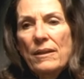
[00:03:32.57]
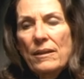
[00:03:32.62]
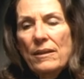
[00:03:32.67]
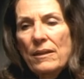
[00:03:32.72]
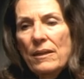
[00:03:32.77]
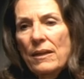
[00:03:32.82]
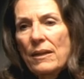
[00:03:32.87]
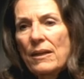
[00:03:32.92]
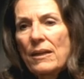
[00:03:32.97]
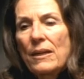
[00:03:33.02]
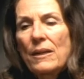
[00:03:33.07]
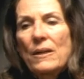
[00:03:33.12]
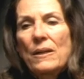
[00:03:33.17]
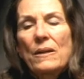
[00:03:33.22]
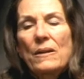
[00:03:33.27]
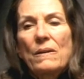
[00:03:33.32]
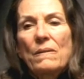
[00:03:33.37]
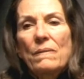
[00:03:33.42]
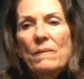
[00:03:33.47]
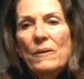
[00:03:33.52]

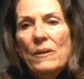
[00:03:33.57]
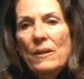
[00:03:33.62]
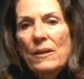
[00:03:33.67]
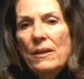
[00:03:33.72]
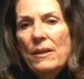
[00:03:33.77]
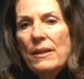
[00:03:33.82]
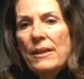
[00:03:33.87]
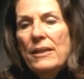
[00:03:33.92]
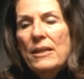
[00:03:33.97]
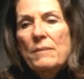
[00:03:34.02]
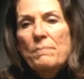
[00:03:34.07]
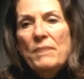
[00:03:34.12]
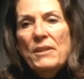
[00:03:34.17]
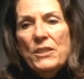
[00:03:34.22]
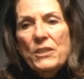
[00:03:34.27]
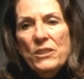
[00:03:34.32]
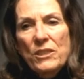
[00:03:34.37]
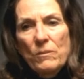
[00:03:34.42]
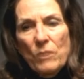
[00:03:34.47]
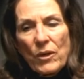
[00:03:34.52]
Uh, it had, the
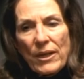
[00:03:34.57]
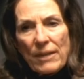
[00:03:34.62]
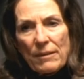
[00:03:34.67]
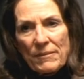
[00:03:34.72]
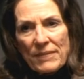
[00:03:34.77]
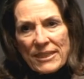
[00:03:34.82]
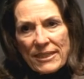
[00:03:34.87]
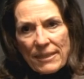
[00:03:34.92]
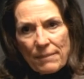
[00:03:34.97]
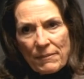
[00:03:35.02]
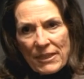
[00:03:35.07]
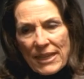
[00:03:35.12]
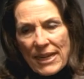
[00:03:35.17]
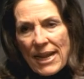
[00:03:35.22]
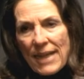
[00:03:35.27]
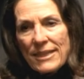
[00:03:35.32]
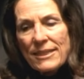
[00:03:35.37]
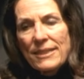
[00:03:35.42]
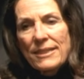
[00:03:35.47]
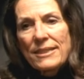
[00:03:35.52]
tumor had
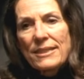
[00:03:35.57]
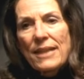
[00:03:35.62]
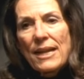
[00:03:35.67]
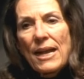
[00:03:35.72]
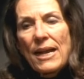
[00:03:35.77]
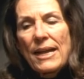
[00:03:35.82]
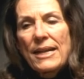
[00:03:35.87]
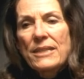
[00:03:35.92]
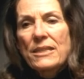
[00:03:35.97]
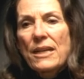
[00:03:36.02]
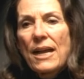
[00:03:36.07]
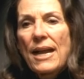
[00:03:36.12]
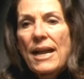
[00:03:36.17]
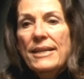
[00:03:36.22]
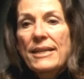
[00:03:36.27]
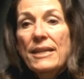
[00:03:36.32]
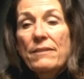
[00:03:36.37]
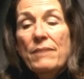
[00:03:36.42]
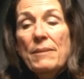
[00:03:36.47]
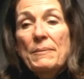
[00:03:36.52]
metastasized. I
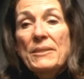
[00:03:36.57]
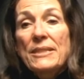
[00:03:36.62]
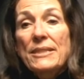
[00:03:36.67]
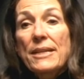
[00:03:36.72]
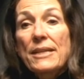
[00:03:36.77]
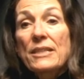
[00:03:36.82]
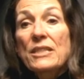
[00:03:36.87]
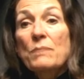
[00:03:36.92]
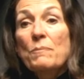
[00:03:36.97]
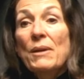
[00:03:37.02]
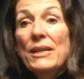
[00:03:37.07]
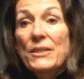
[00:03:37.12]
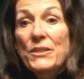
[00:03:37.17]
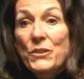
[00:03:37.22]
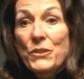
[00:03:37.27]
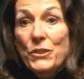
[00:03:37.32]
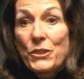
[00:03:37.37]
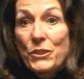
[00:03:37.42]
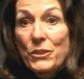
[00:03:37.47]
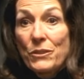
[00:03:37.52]
give him six months
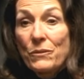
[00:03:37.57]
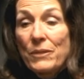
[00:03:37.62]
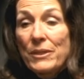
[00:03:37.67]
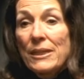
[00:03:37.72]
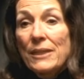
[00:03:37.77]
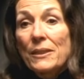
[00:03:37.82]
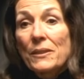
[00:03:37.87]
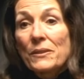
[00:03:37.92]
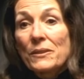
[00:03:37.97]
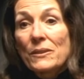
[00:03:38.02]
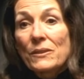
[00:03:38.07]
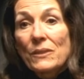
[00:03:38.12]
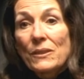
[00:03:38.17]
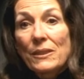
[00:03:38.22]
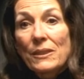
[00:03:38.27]
to two years.